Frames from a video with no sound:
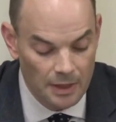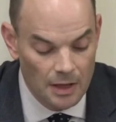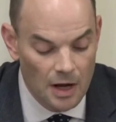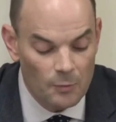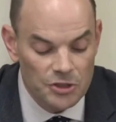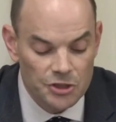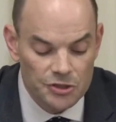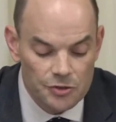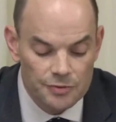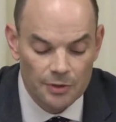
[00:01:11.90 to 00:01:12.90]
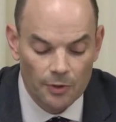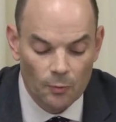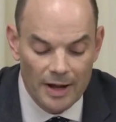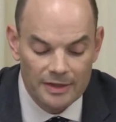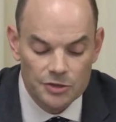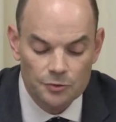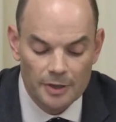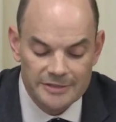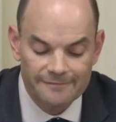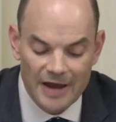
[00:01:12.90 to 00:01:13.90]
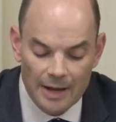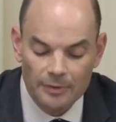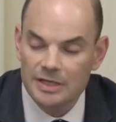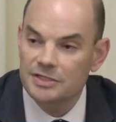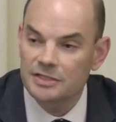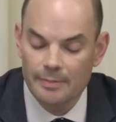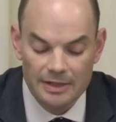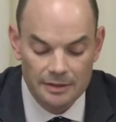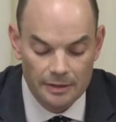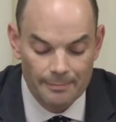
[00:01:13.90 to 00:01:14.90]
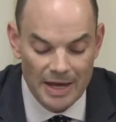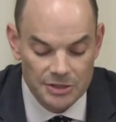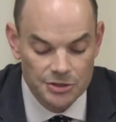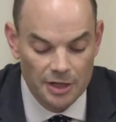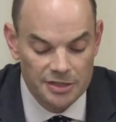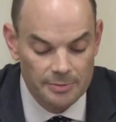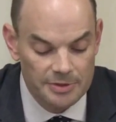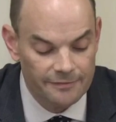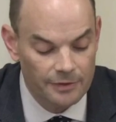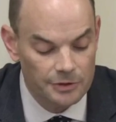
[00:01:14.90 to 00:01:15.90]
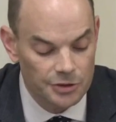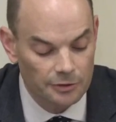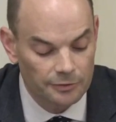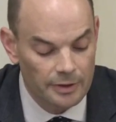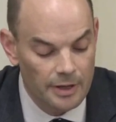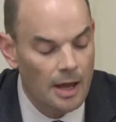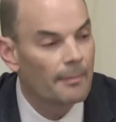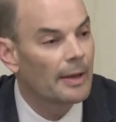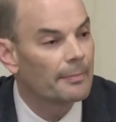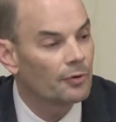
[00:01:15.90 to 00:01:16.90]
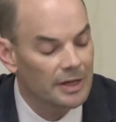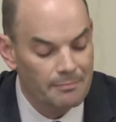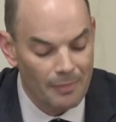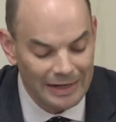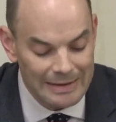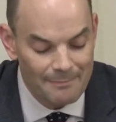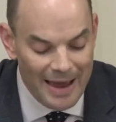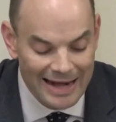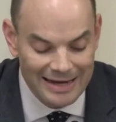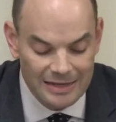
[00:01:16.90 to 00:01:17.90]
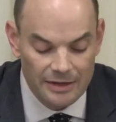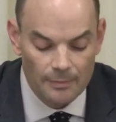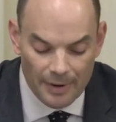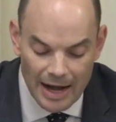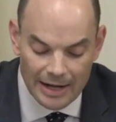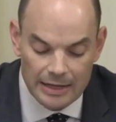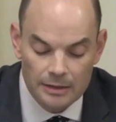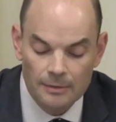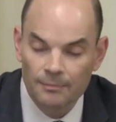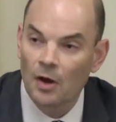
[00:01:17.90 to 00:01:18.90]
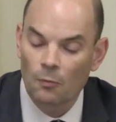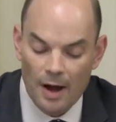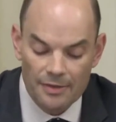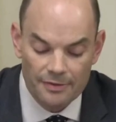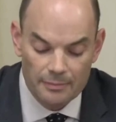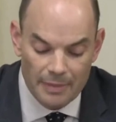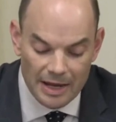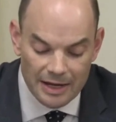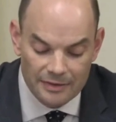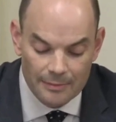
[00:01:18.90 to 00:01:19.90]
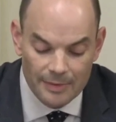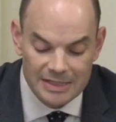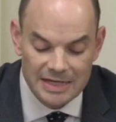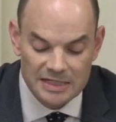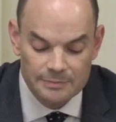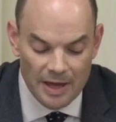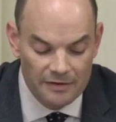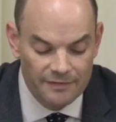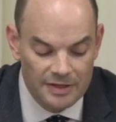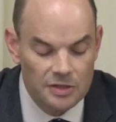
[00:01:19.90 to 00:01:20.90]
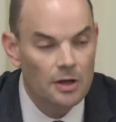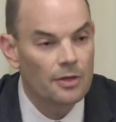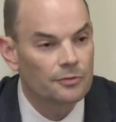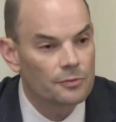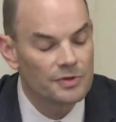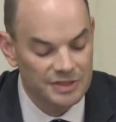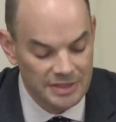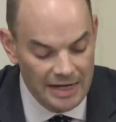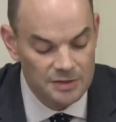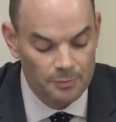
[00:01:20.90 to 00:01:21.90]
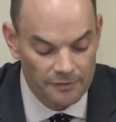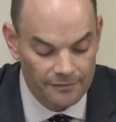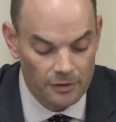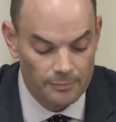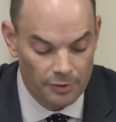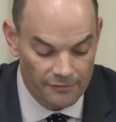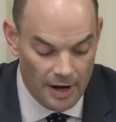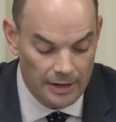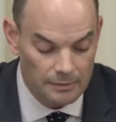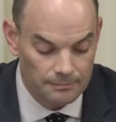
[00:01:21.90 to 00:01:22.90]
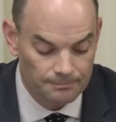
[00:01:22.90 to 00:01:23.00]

And we should do so in a way that trusts families to make the best judgments for their children by putting money back in their pocket rather than making them access benefits through the state's preferred provider.